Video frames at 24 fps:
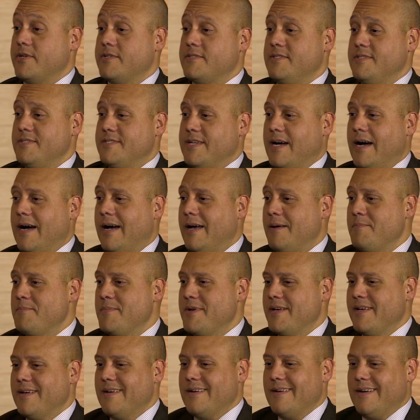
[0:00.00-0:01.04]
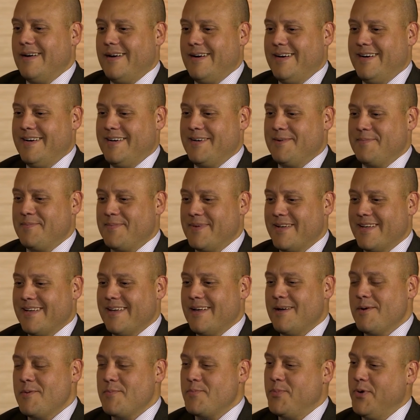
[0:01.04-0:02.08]
just in time,
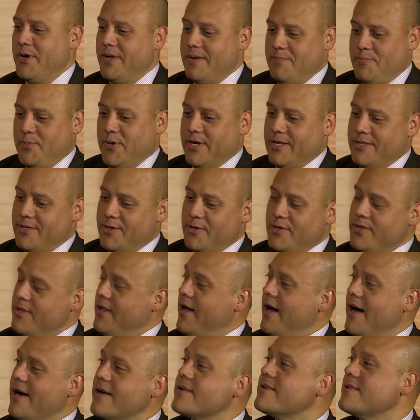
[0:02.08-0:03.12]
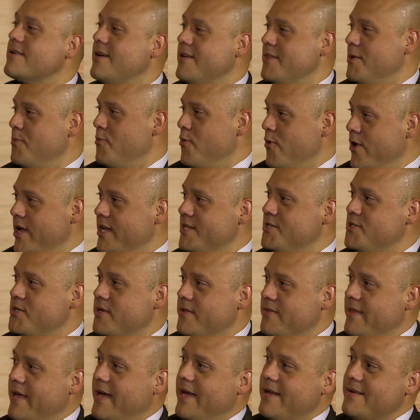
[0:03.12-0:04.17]
put a little lock on the bridge
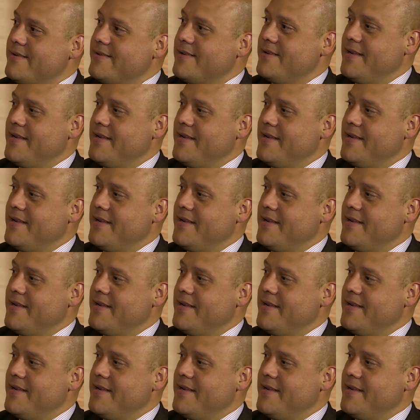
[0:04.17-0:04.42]
that